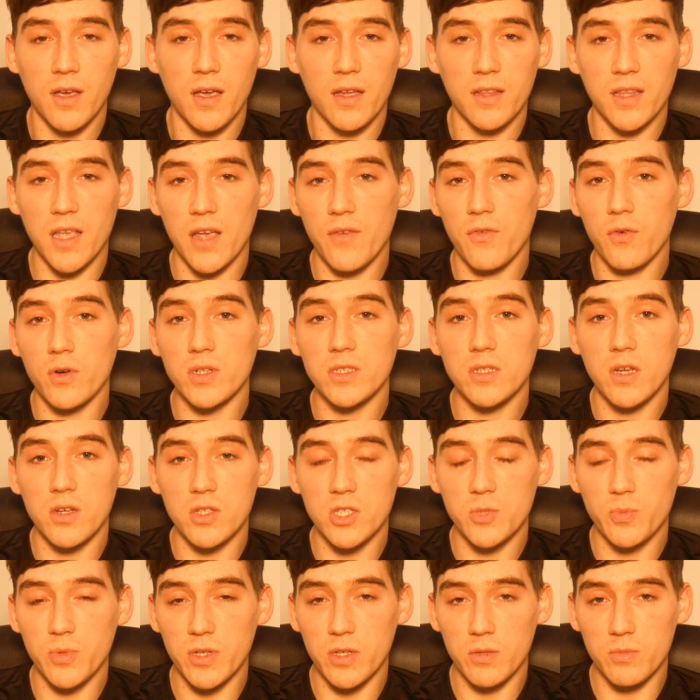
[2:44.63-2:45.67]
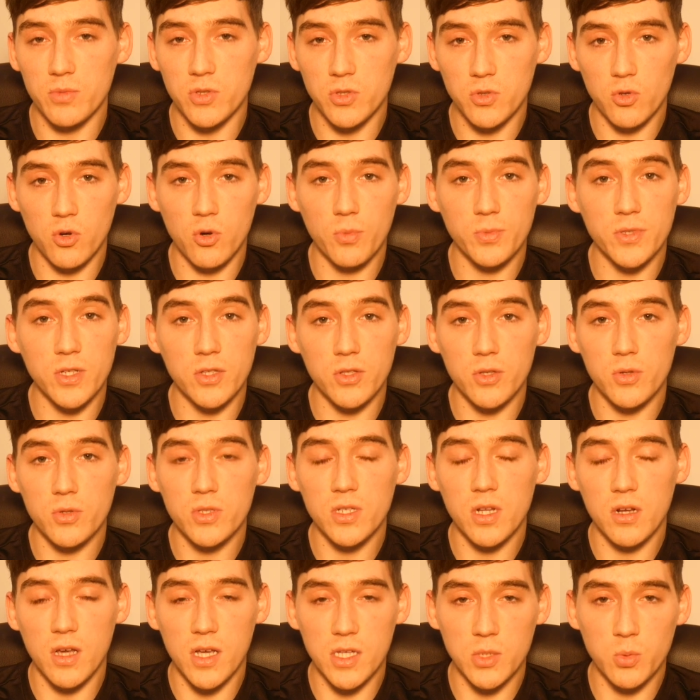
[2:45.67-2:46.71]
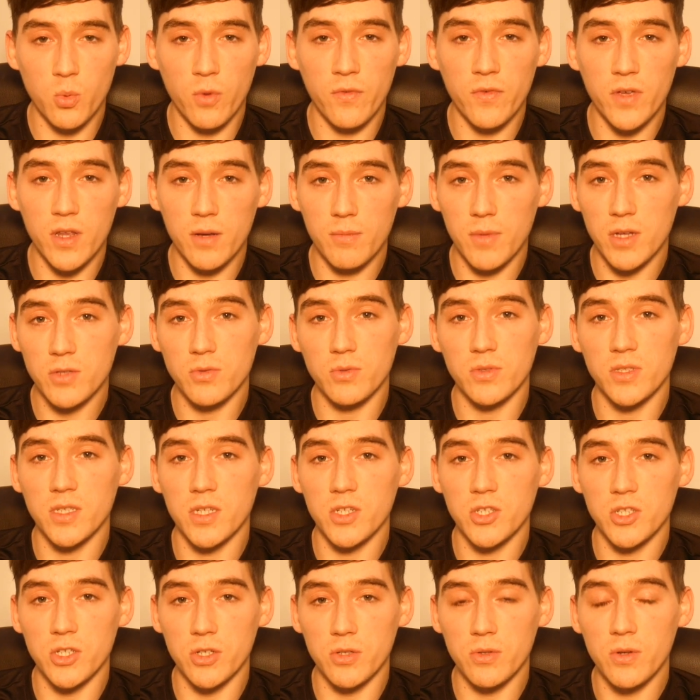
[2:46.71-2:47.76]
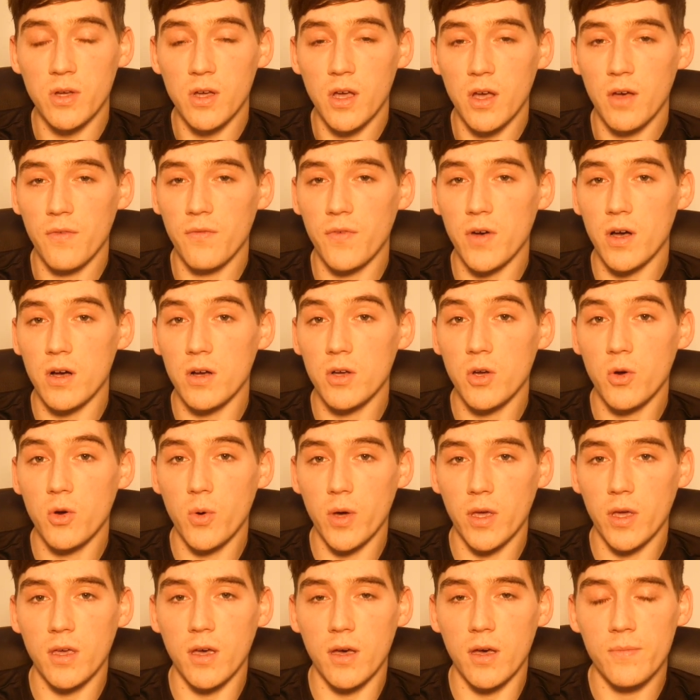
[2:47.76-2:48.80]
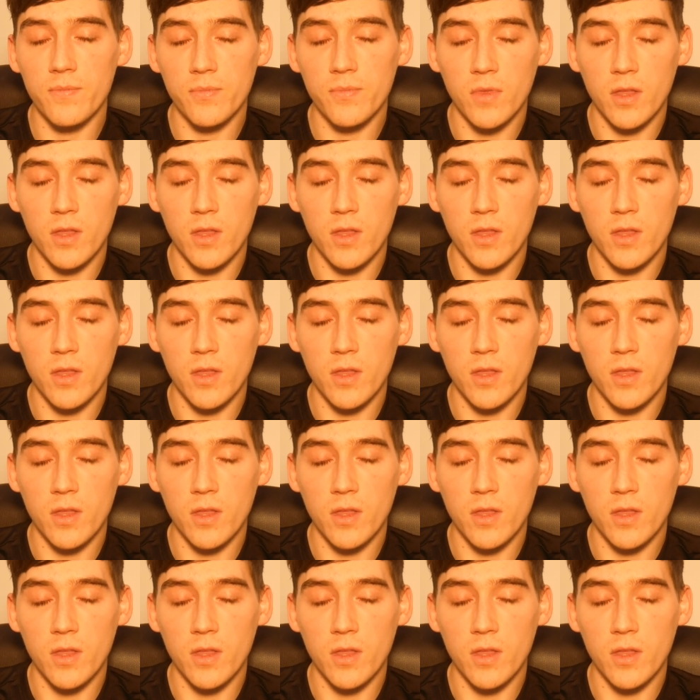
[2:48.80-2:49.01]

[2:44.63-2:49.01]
and therefore it's going to be absorbed and utilized within muscle tissue far quicker.